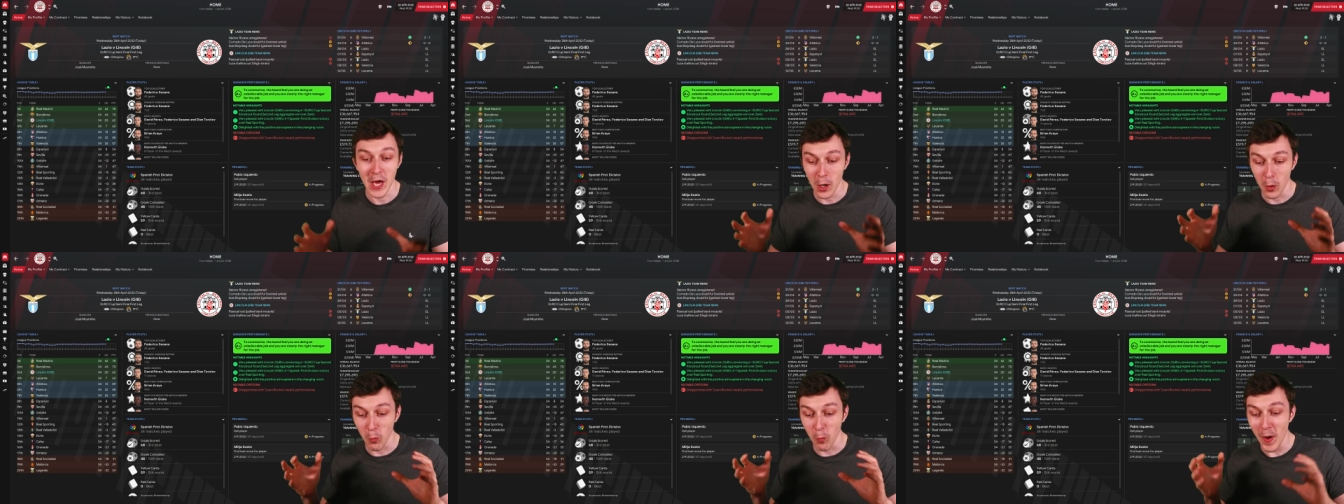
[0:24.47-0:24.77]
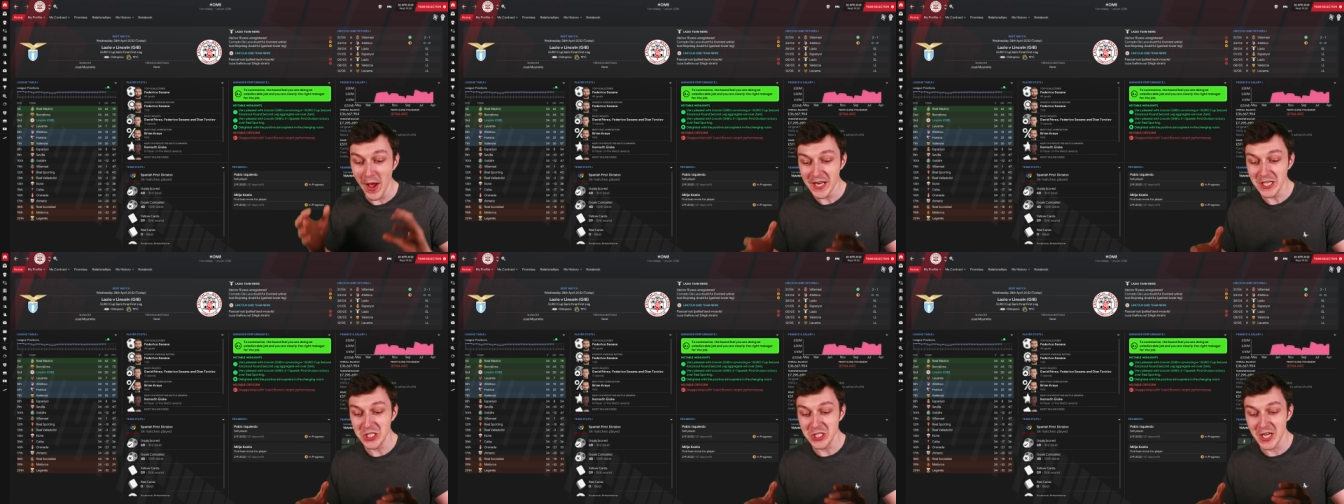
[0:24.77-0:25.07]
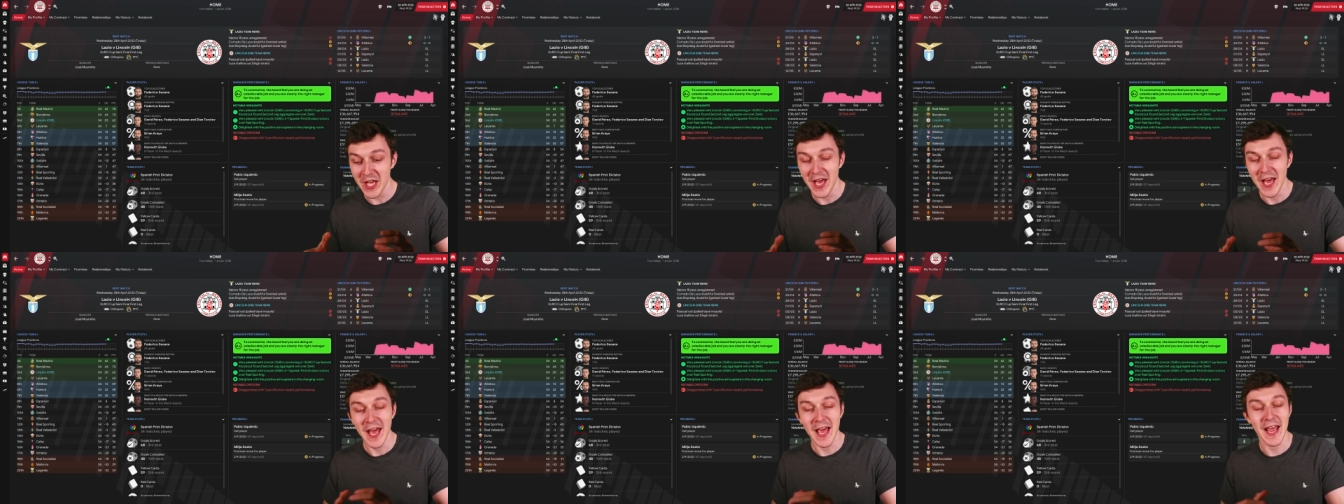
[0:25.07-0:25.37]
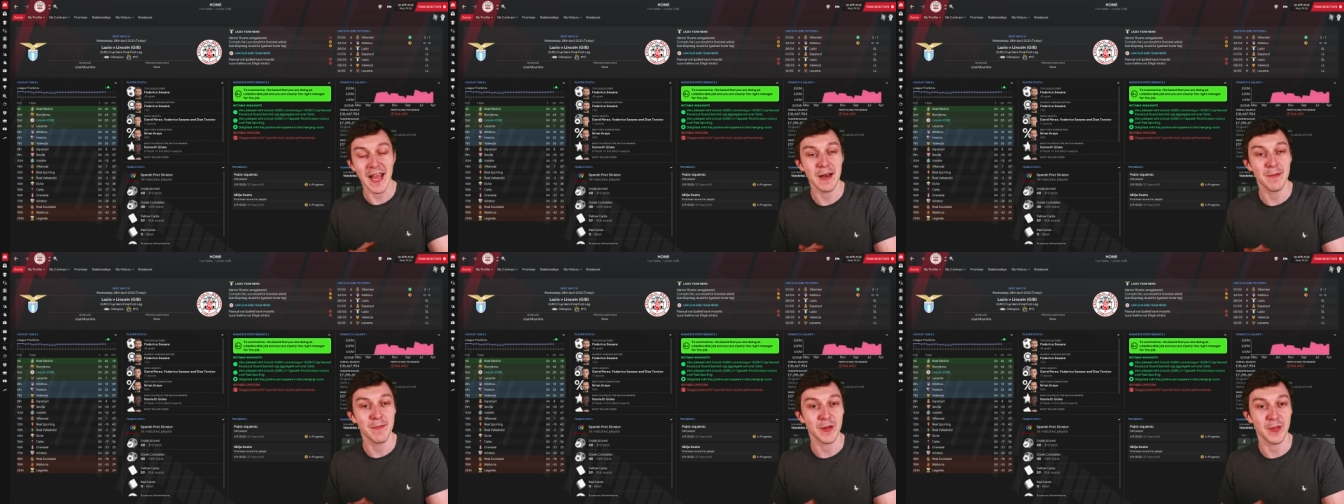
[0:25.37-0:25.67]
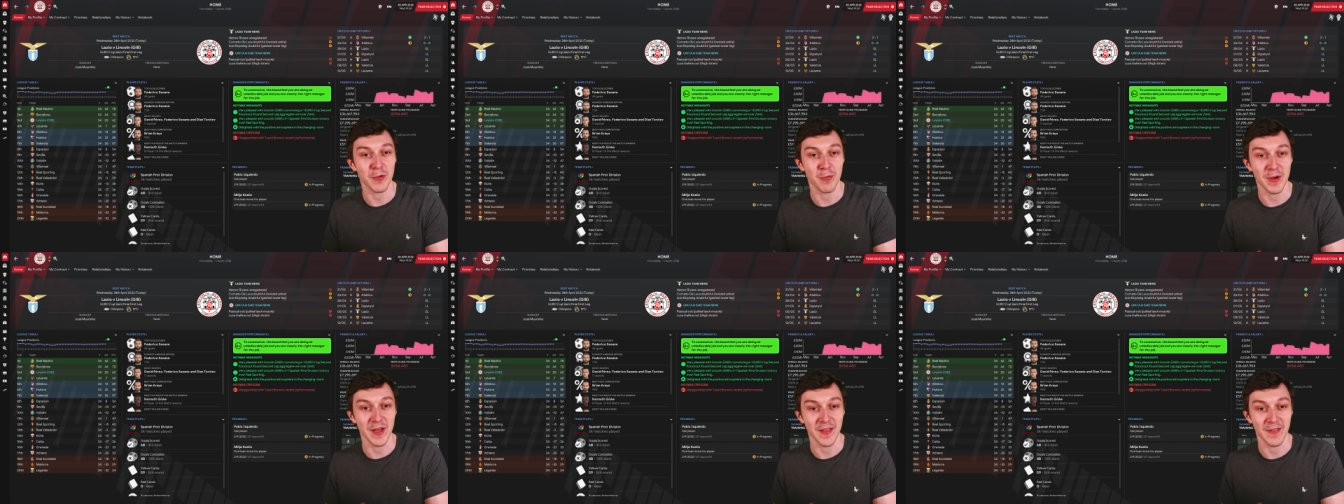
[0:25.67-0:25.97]
Wedged in
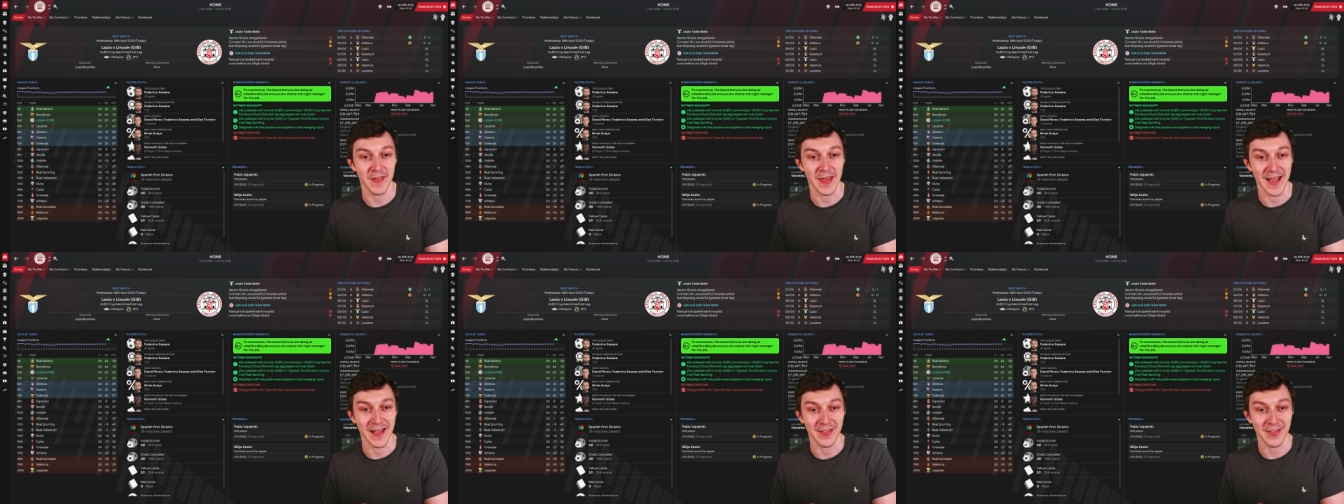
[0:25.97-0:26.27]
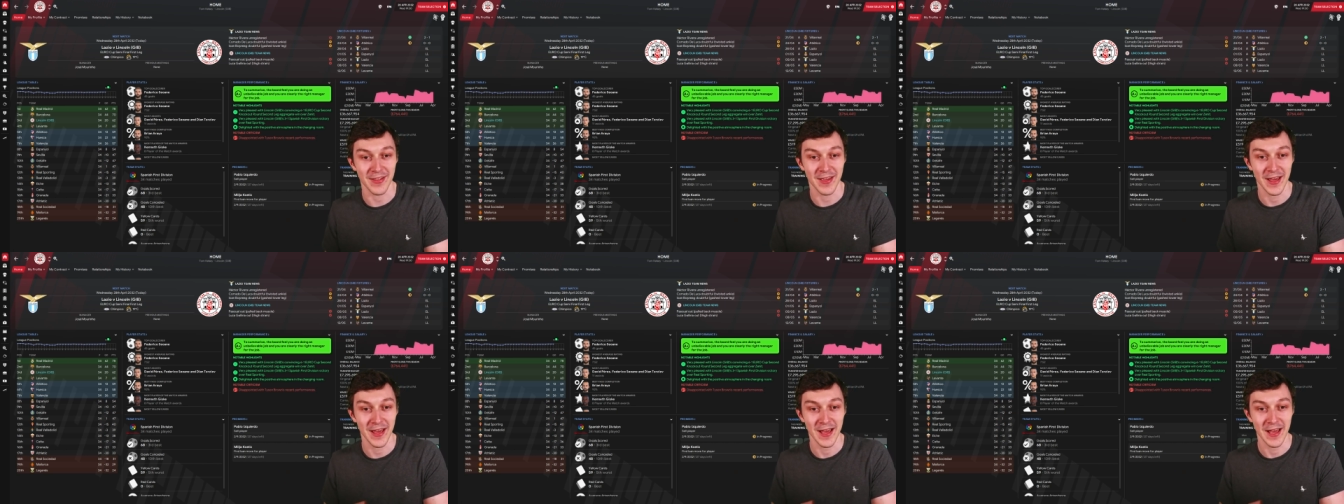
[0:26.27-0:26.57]
between that,